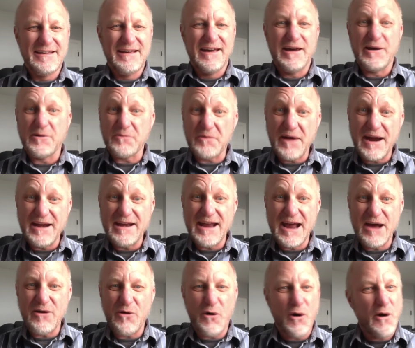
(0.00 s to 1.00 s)
And right
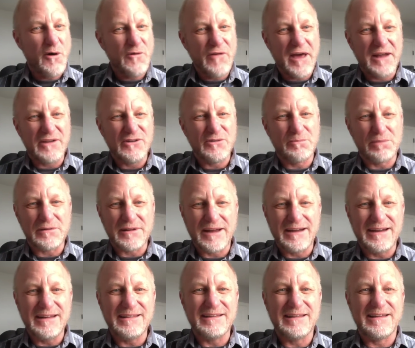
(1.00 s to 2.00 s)
now, all that is
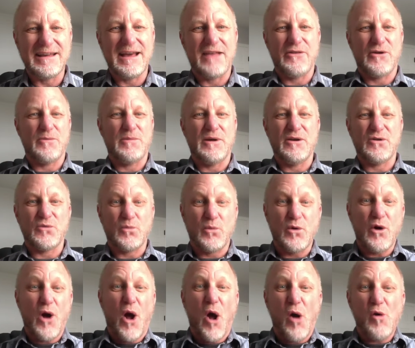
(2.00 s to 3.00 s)
blending together because
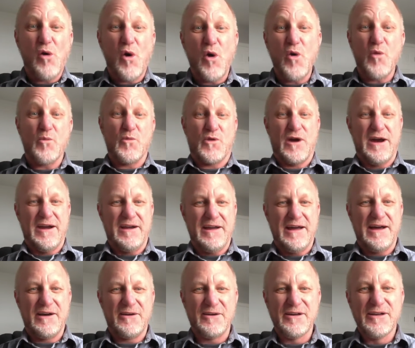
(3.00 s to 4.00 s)
we're all home right
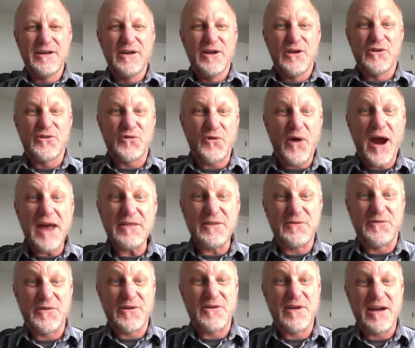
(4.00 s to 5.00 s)
now trying to
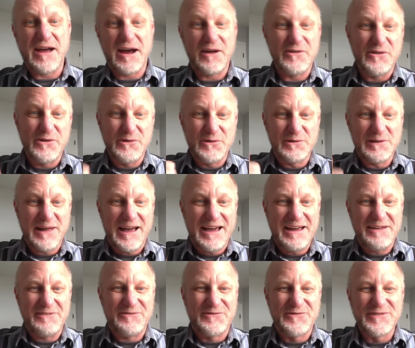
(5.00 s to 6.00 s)
figure out how to do
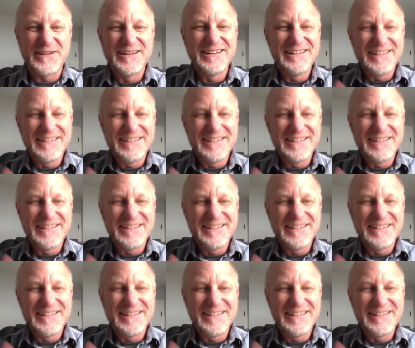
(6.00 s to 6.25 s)
life,